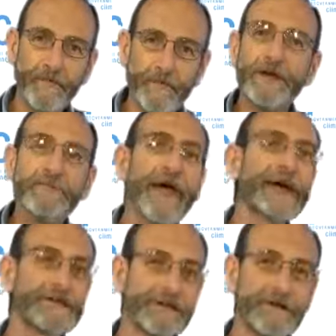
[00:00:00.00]

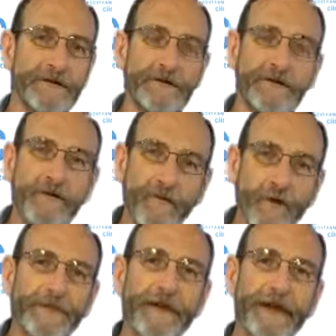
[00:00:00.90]
reimagine
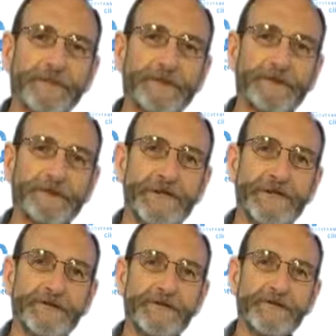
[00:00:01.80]
what the
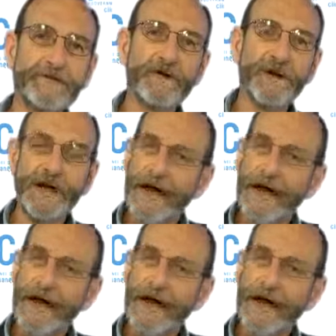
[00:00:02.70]
IPCC can do,